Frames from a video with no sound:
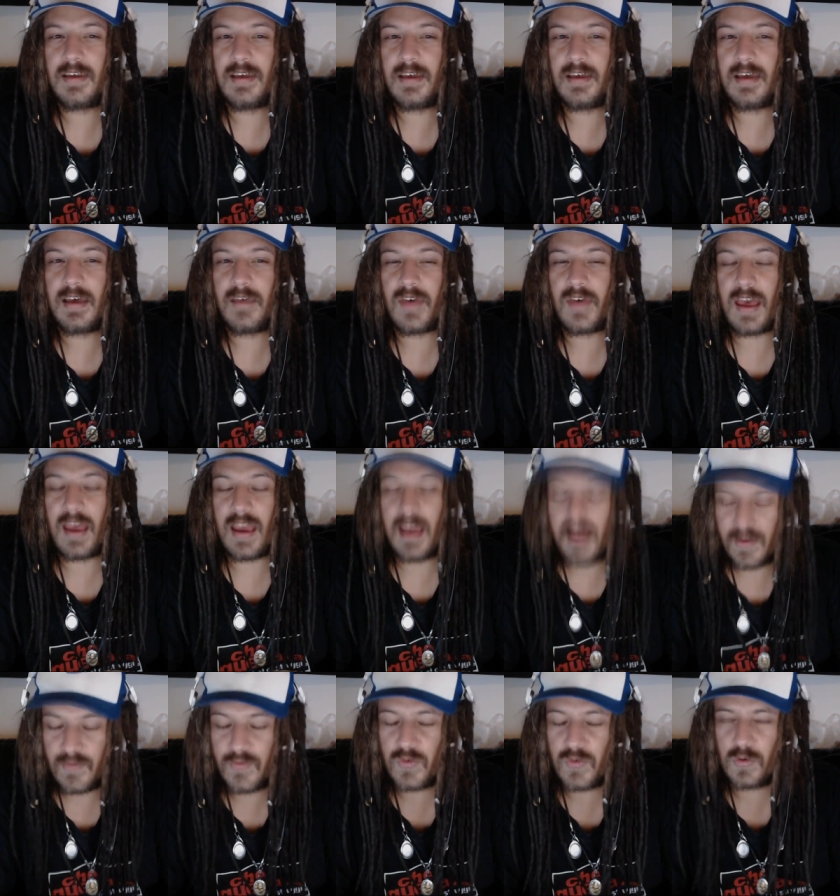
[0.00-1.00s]
have
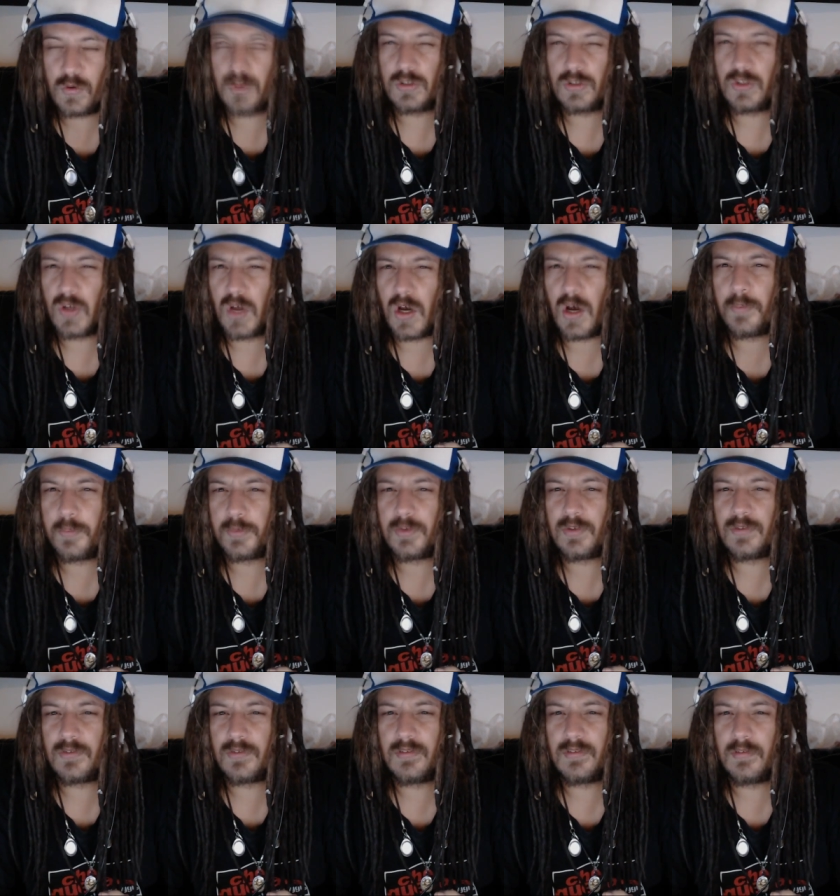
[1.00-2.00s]
ever
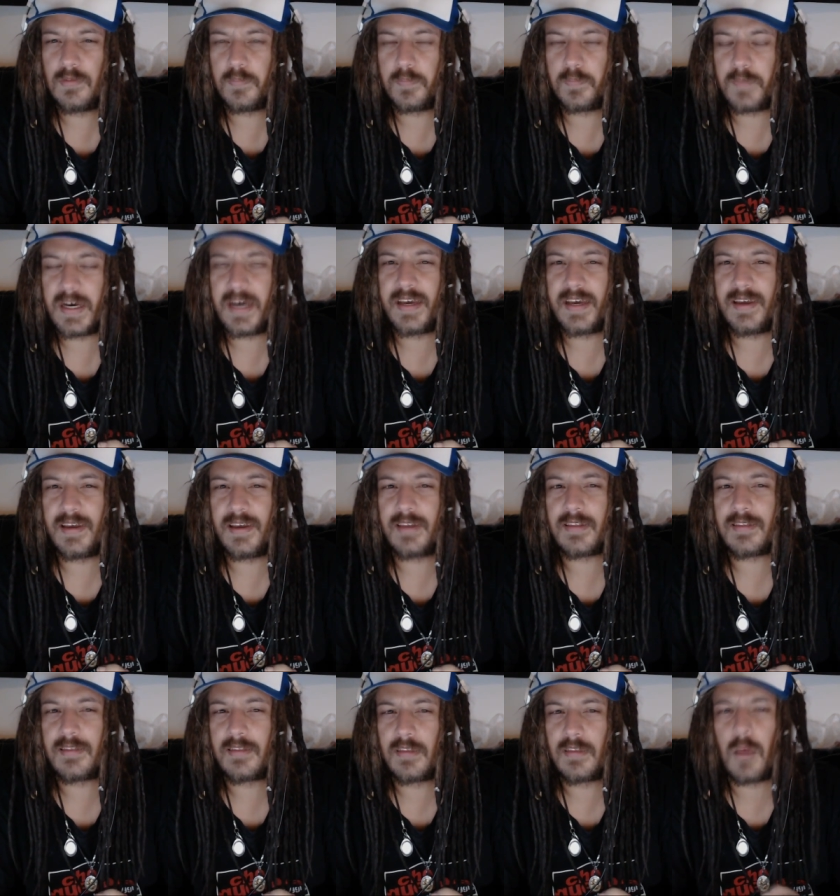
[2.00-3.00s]
topped my
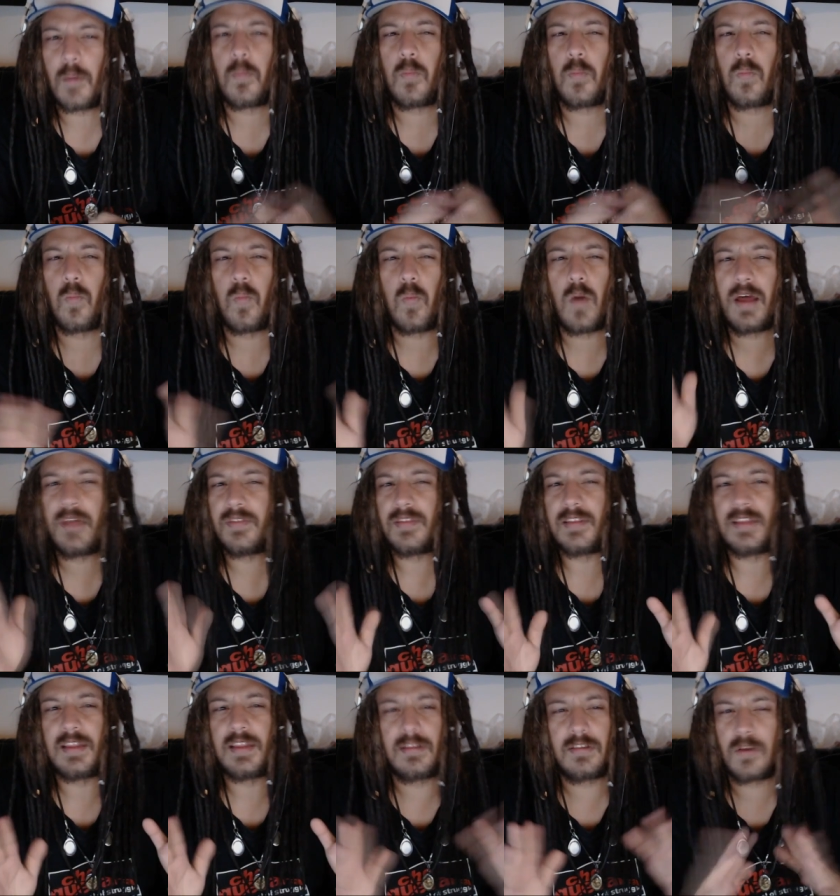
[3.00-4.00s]
top
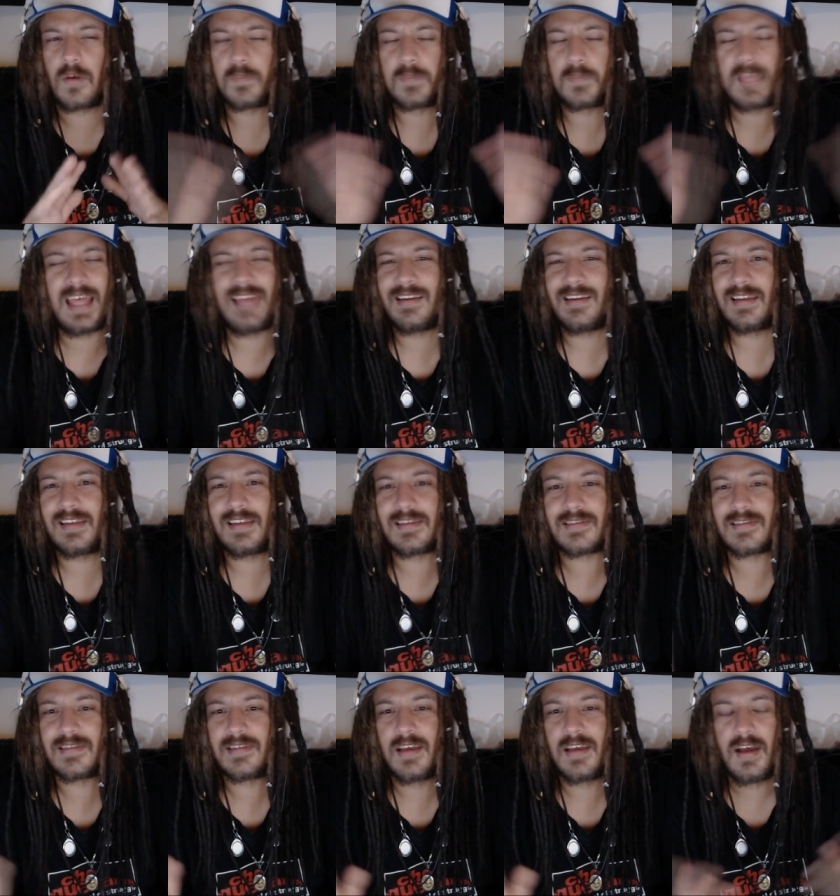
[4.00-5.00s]
one, top ten
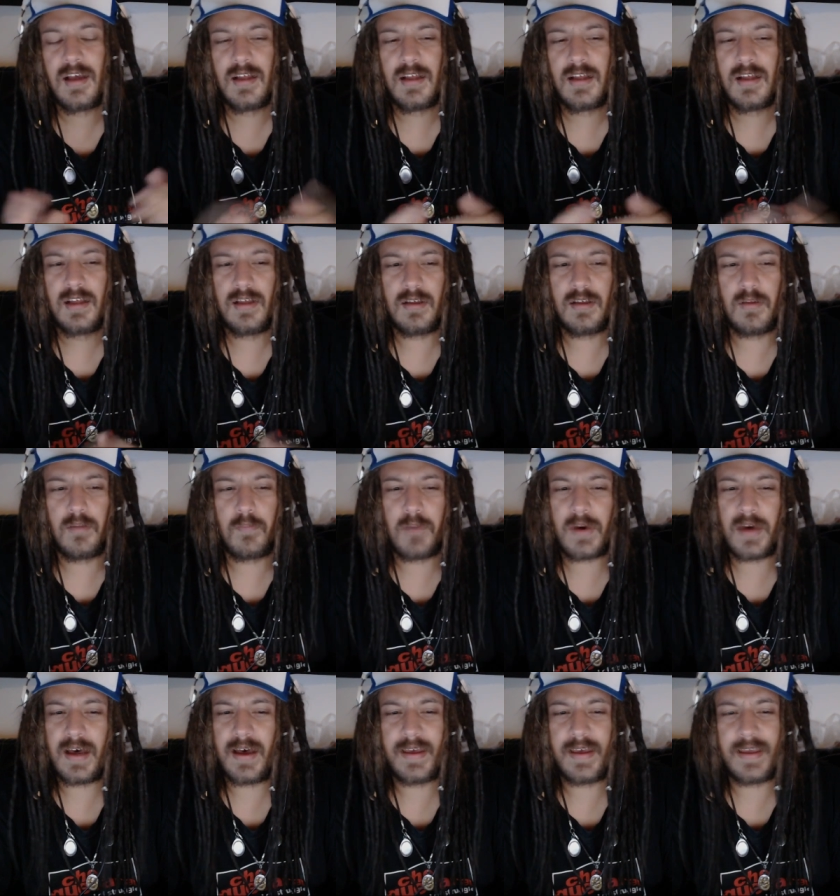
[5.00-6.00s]
list
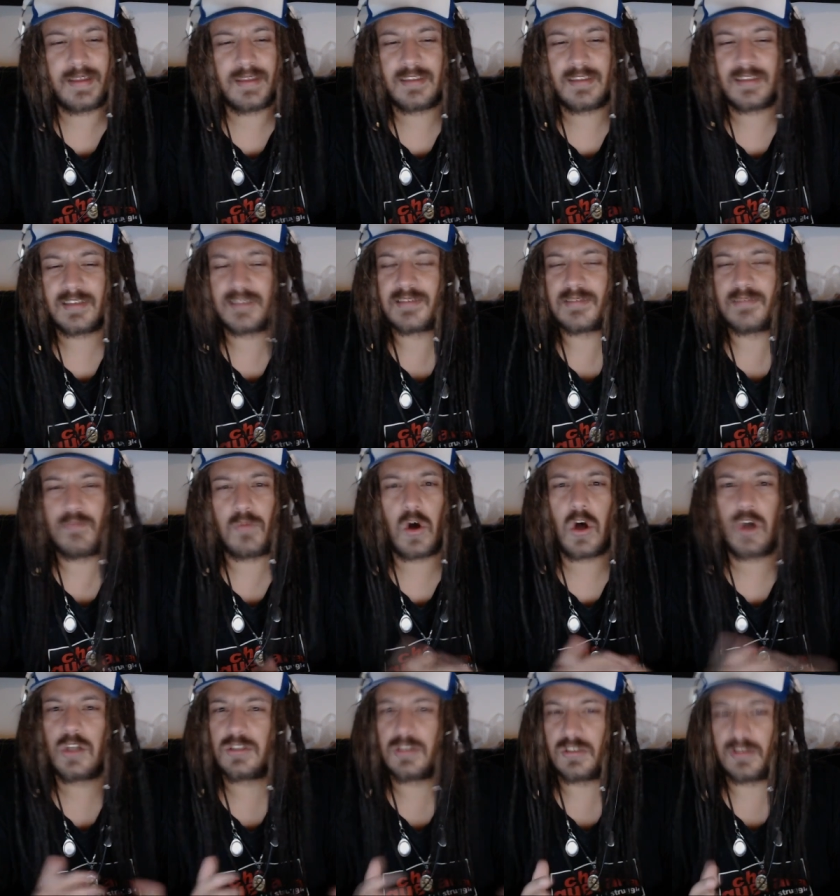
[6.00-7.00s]
by this
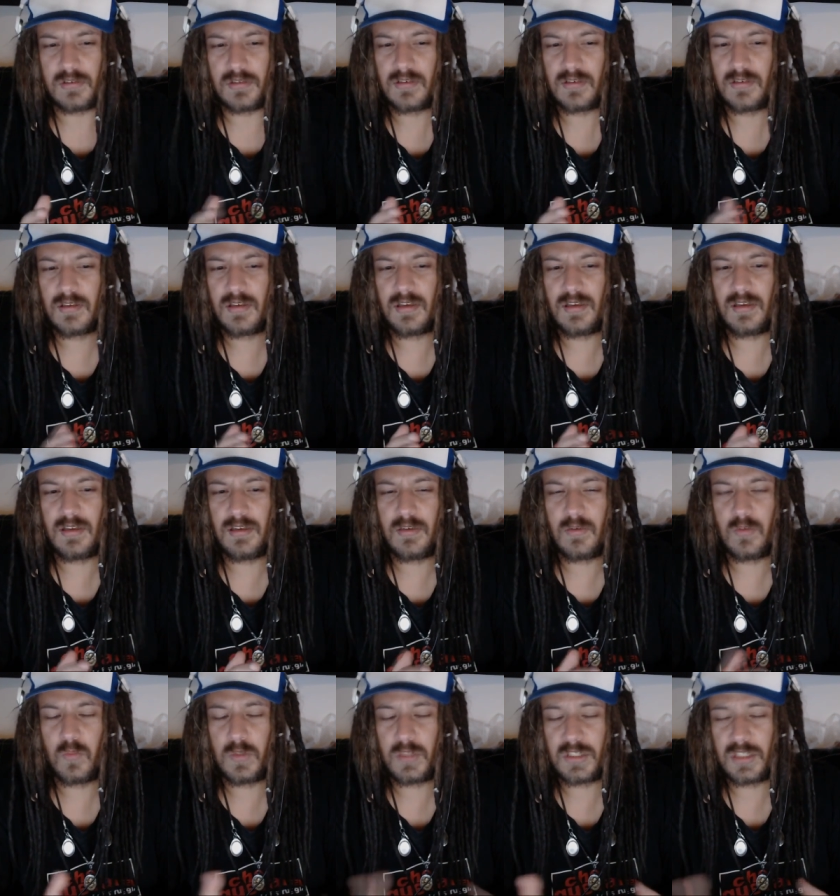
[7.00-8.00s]
margin,
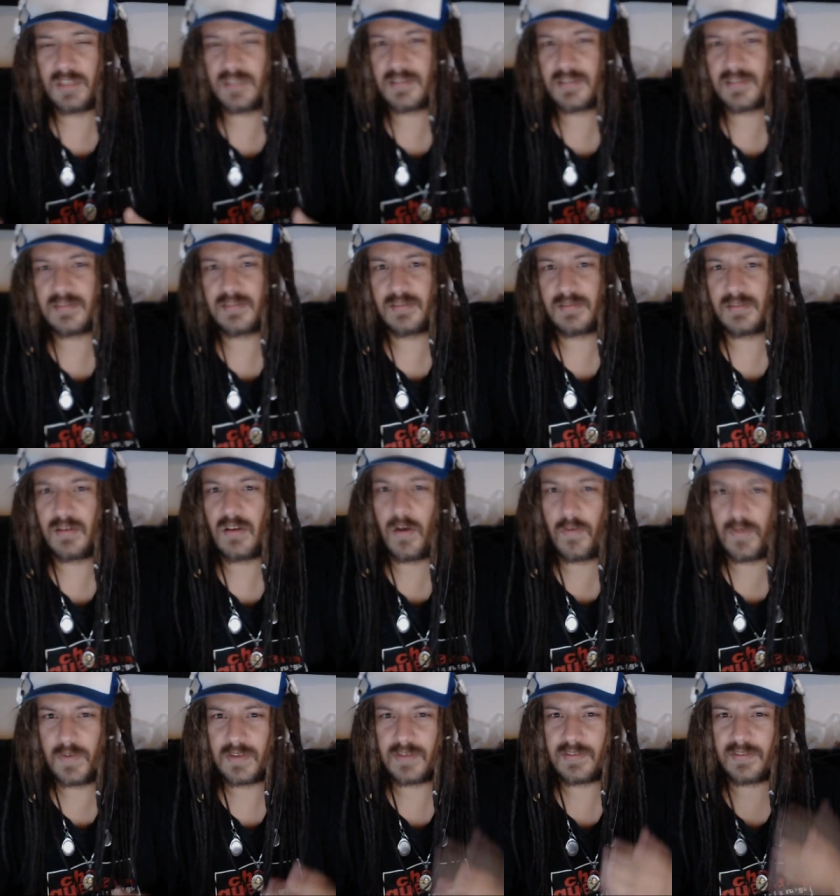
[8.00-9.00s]
which is
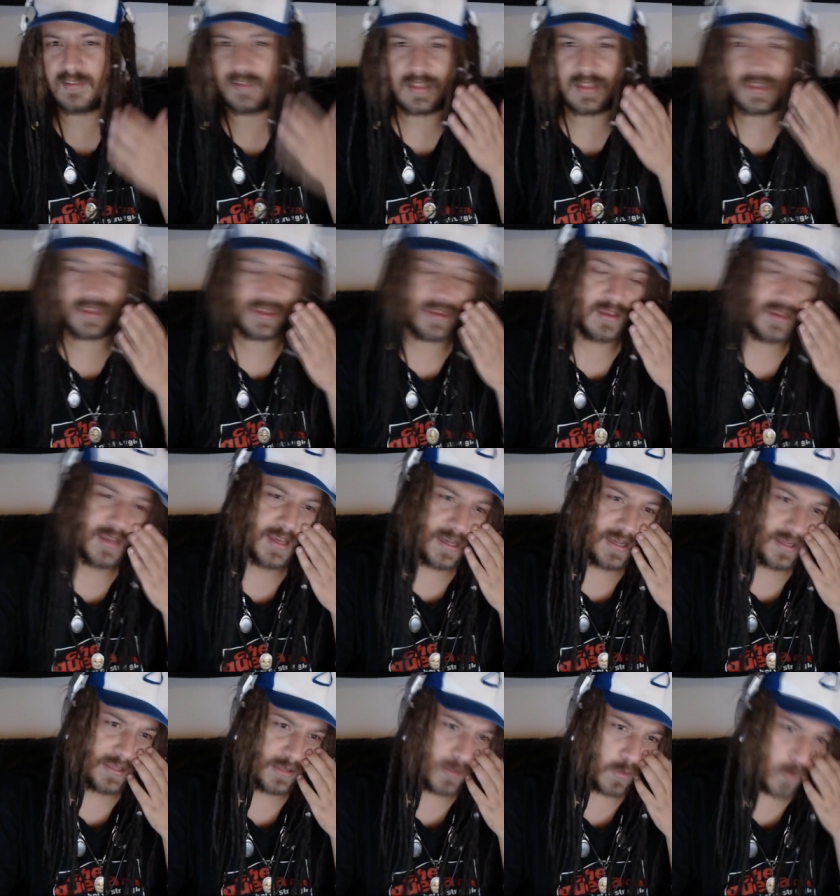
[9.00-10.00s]
obviously
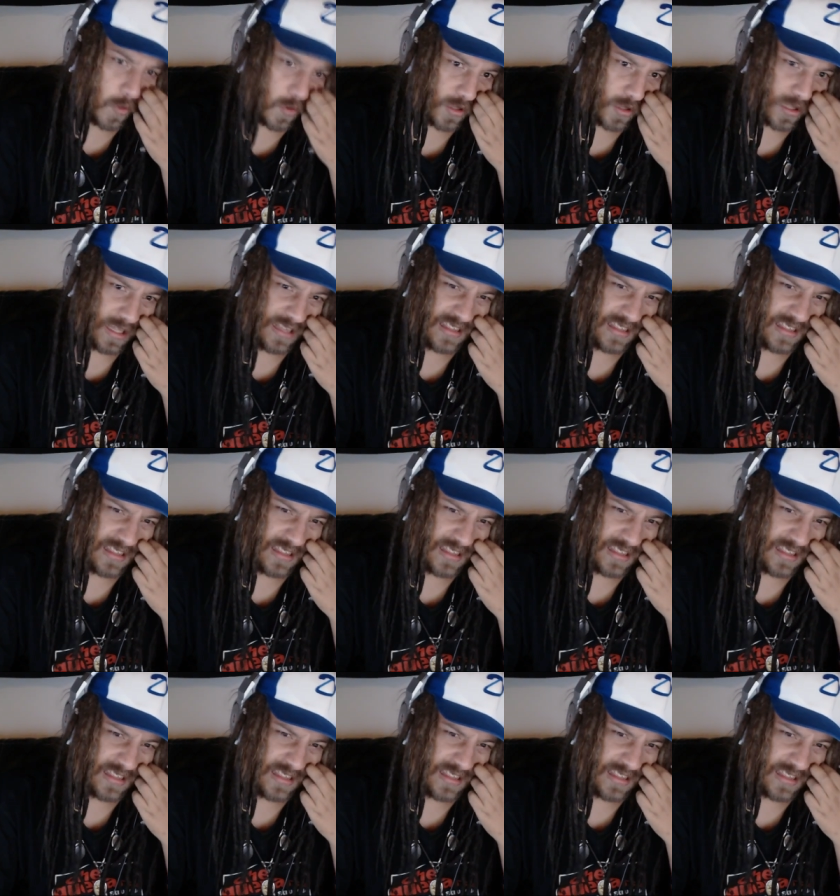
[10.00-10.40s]
The Walking